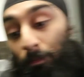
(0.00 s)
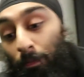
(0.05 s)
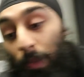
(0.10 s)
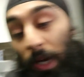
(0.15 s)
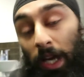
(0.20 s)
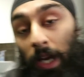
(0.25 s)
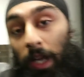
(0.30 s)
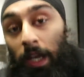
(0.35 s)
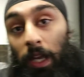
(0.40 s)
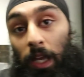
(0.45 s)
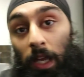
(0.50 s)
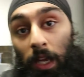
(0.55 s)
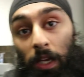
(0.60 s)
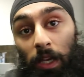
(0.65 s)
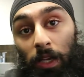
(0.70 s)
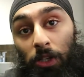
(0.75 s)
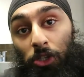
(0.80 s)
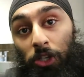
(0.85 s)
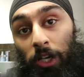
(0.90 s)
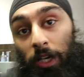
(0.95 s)
back
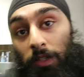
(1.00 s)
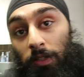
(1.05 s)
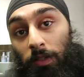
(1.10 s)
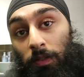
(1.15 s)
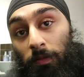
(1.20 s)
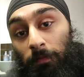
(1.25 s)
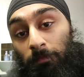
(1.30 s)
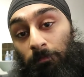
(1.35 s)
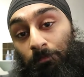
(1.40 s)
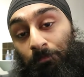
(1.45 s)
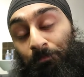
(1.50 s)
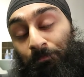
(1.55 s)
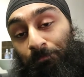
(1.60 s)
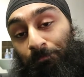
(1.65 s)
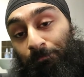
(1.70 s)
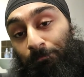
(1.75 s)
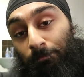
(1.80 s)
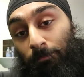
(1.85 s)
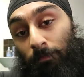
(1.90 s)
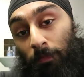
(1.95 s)
and chest
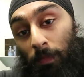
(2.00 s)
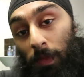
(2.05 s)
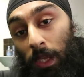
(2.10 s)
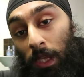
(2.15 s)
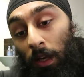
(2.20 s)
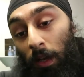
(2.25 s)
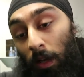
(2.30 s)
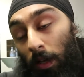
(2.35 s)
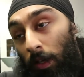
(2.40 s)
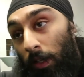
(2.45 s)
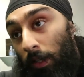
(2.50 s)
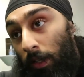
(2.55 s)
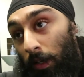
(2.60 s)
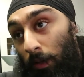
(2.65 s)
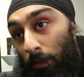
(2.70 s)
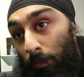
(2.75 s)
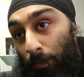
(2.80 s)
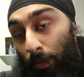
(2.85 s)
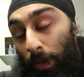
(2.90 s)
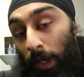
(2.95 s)

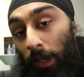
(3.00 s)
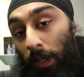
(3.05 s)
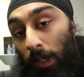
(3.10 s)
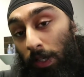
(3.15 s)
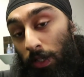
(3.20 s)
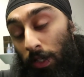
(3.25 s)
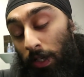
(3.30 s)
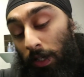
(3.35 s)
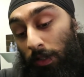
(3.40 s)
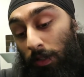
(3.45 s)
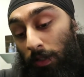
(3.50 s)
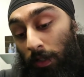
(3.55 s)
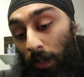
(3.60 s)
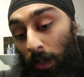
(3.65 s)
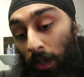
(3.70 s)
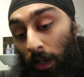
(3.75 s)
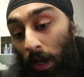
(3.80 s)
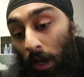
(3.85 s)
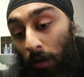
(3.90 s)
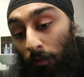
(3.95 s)
yeah back and chest
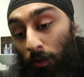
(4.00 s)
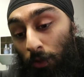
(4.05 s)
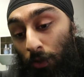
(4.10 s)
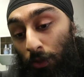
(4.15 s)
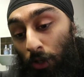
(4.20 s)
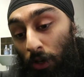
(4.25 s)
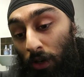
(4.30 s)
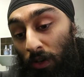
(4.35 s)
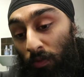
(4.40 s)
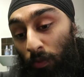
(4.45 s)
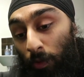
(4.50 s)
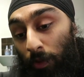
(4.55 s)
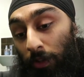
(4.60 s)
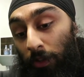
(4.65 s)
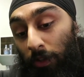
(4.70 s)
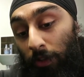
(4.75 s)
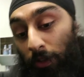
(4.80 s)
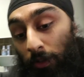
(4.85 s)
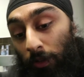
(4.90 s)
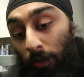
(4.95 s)
and I will start with
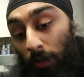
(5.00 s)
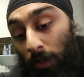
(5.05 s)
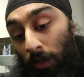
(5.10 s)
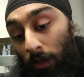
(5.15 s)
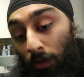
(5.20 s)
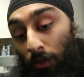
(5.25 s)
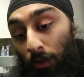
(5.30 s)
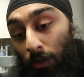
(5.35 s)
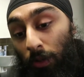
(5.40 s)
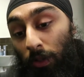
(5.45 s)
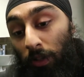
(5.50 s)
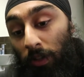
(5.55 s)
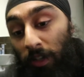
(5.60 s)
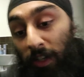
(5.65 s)
doing